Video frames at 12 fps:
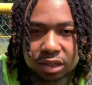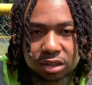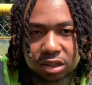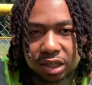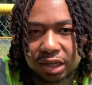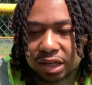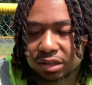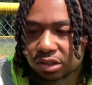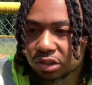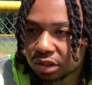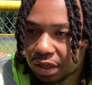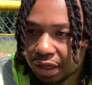to get out this
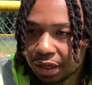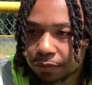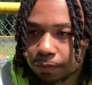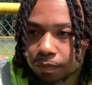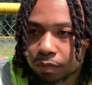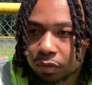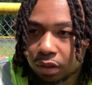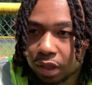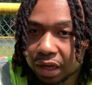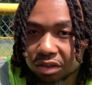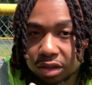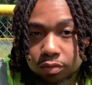debt. Like,
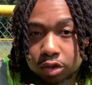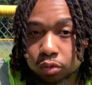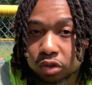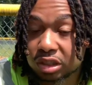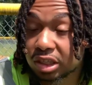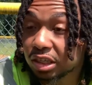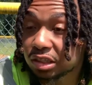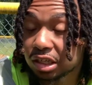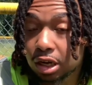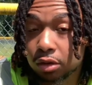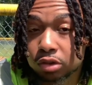them was things that I was